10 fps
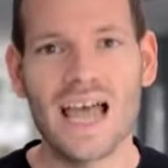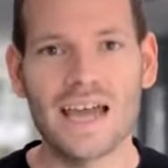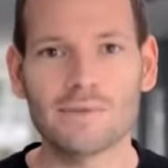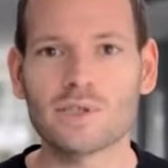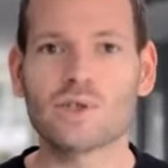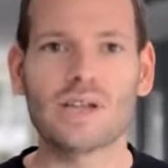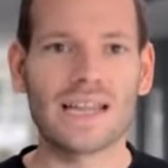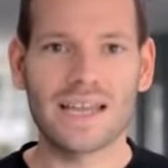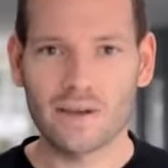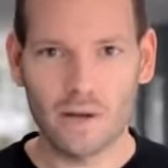and I'm just going to
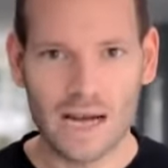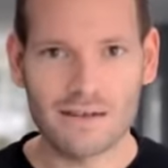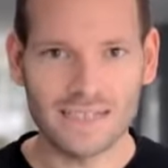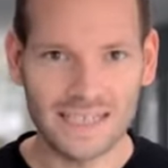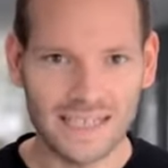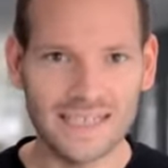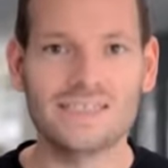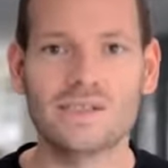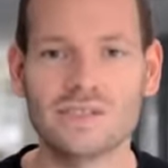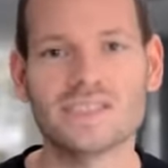lay it all out in an
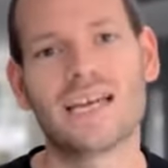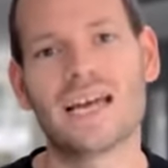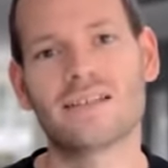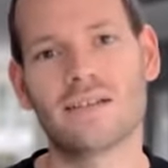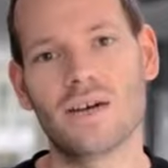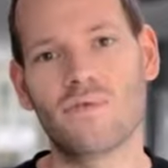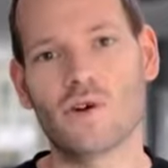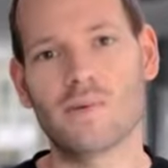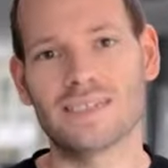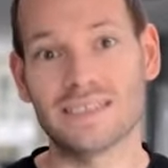easy to understand
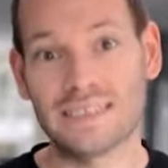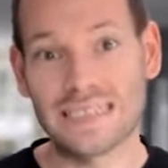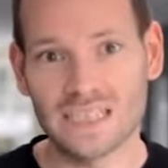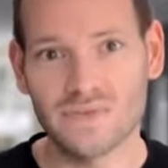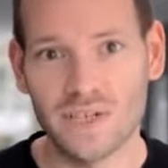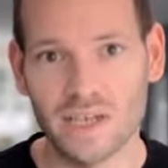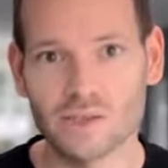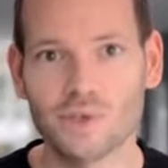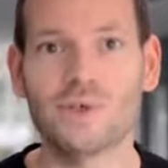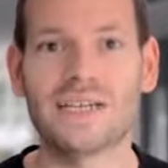format in the next video,
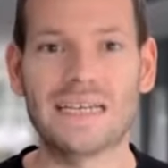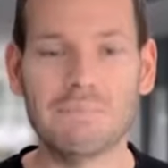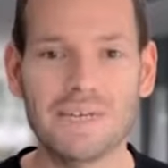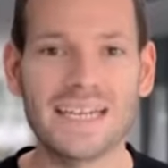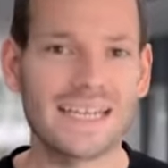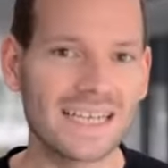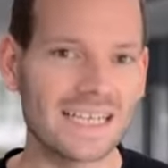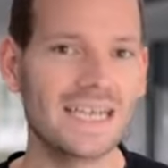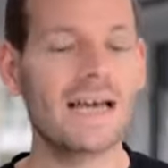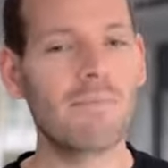so you can
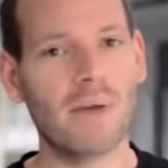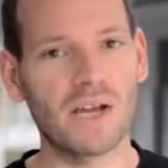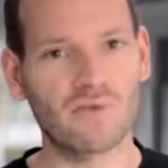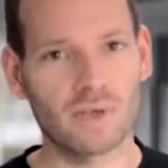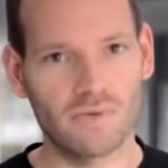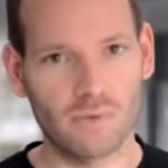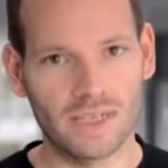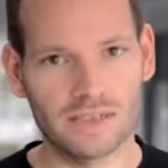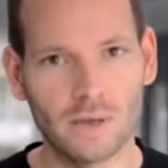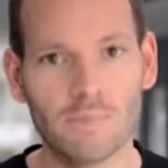immediately benefit from
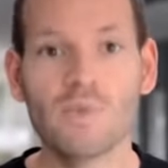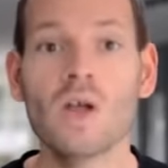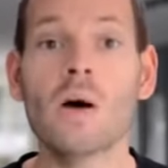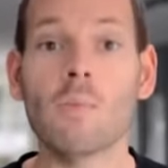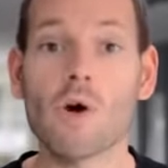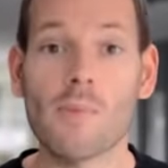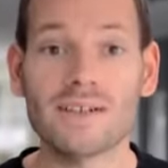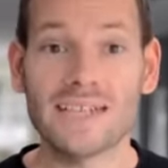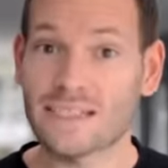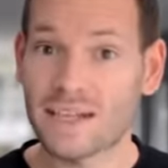it. So more
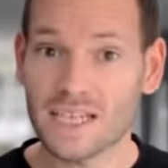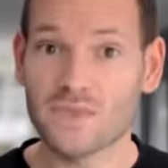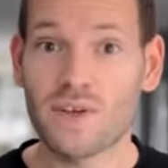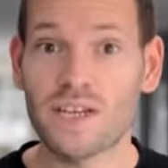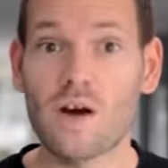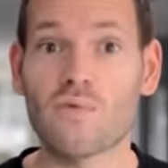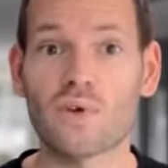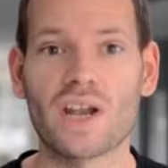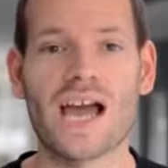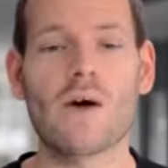about that in the next video.
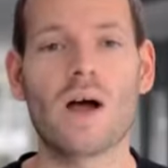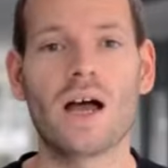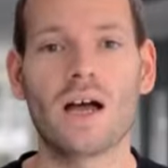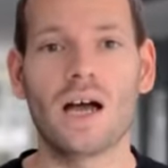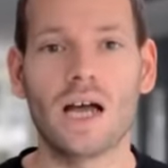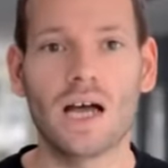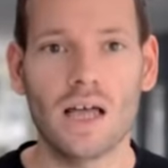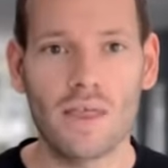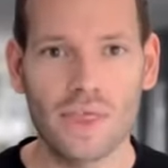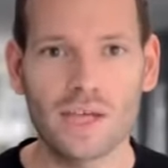For now,
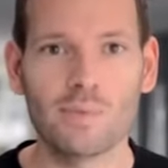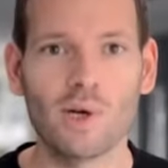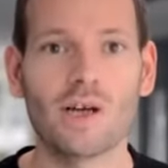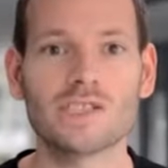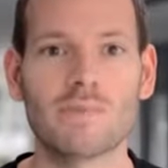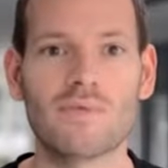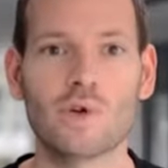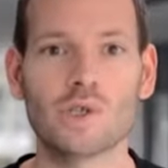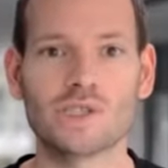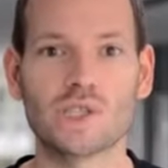I think it'd be awesome if
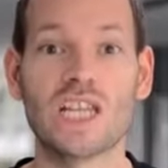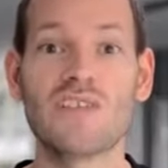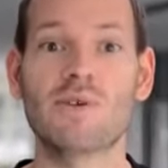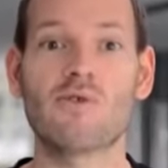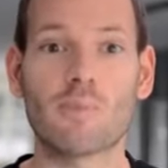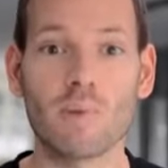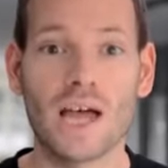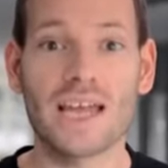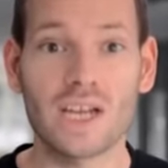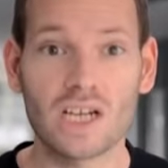you could just leave me a
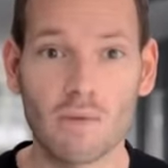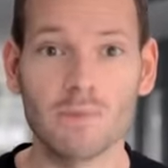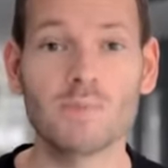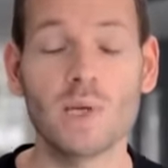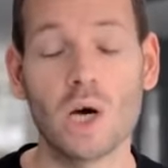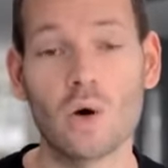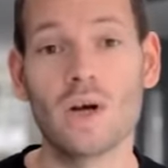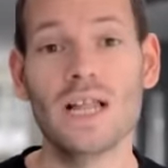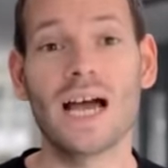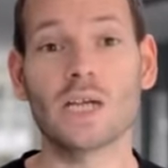reply in the comments below.
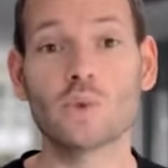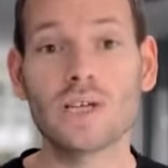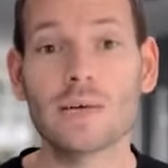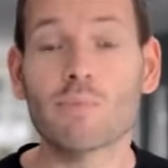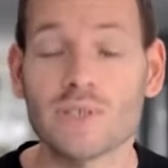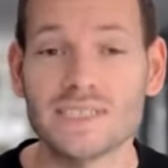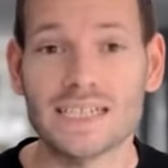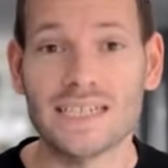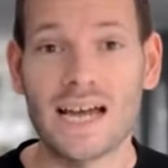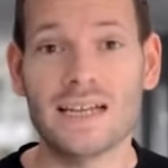I'd really
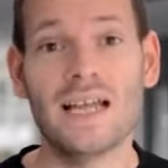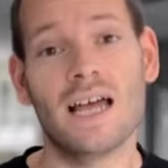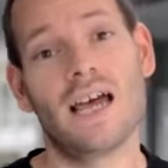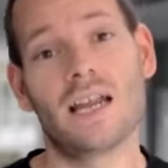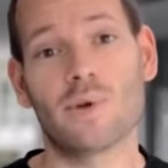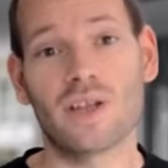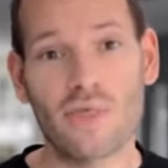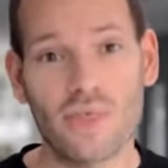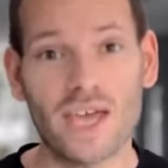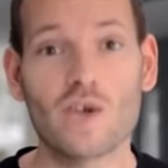appreciate that, and I want to
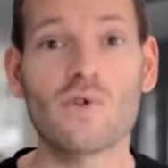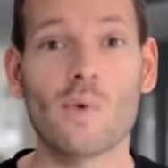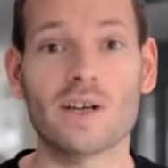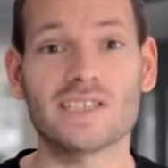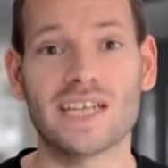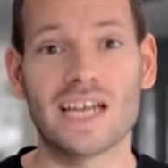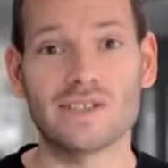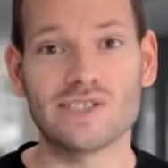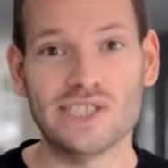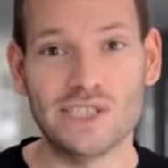thank you for watching, and
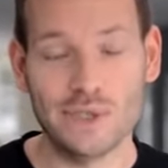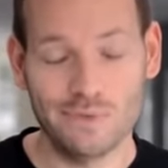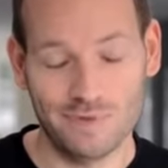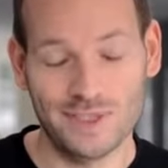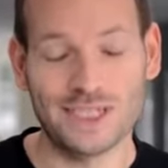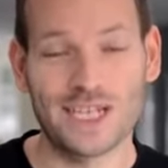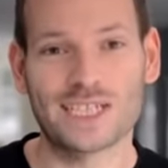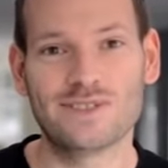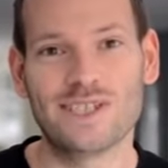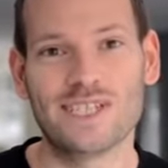I'll see you in the
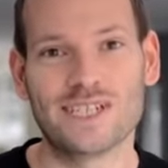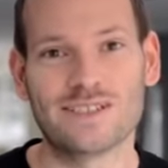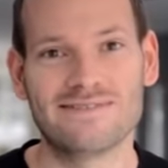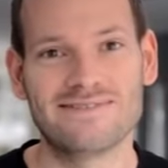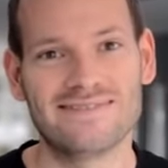next video.